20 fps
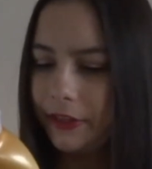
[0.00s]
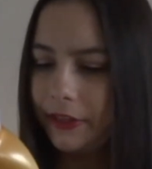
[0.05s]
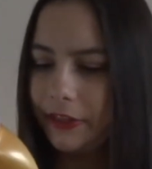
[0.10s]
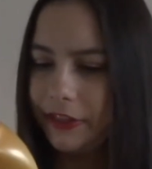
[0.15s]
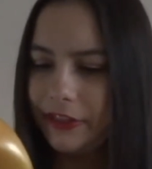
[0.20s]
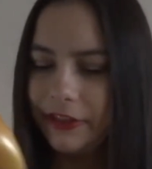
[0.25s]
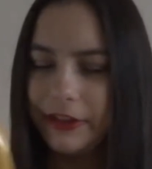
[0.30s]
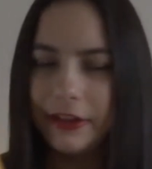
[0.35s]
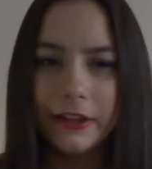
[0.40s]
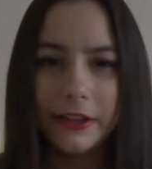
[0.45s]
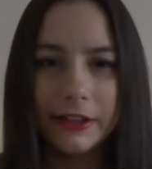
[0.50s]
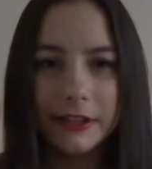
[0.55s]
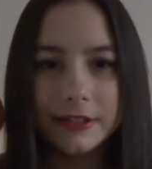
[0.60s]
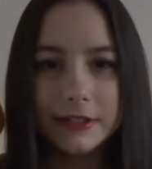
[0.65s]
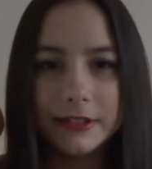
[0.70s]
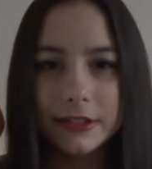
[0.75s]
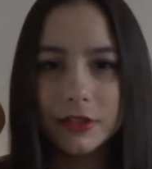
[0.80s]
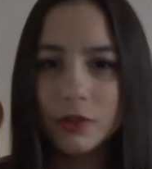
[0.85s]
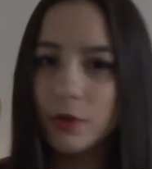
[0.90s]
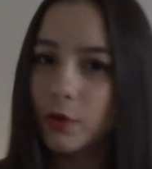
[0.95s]
think
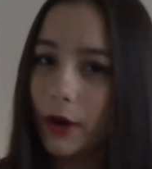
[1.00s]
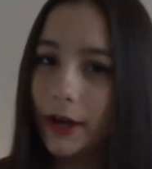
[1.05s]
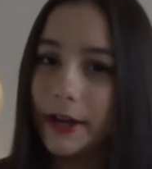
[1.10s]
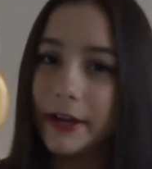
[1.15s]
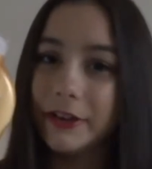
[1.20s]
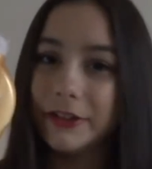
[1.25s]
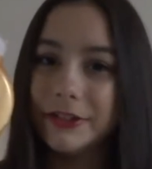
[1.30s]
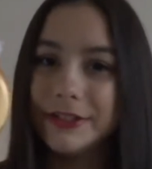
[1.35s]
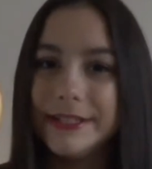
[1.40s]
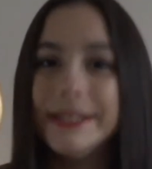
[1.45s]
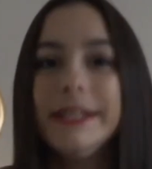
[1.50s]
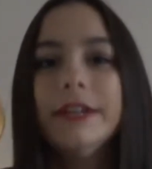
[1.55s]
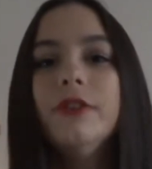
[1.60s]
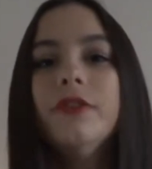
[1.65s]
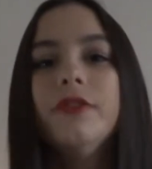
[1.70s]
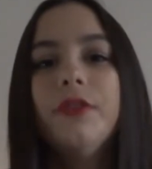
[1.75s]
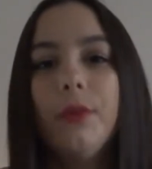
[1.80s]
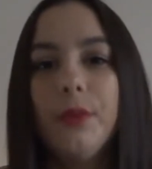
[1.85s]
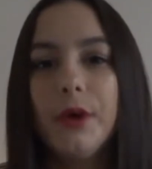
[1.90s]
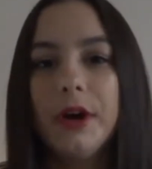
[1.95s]
this is quite a good deal
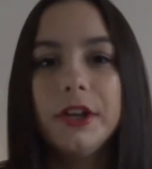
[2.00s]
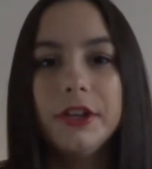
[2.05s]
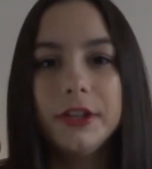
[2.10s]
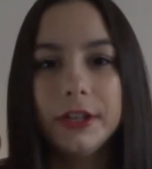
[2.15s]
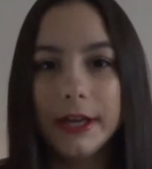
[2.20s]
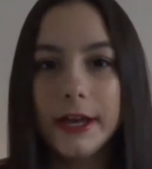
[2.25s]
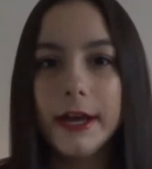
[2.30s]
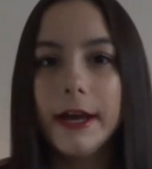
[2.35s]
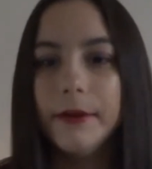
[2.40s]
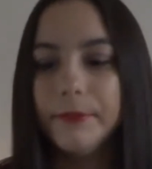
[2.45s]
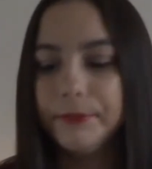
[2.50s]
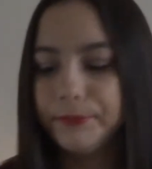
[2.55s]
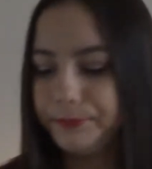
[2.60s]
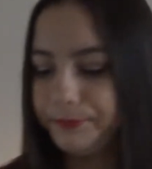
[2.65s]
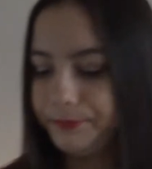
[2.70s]
for what you get.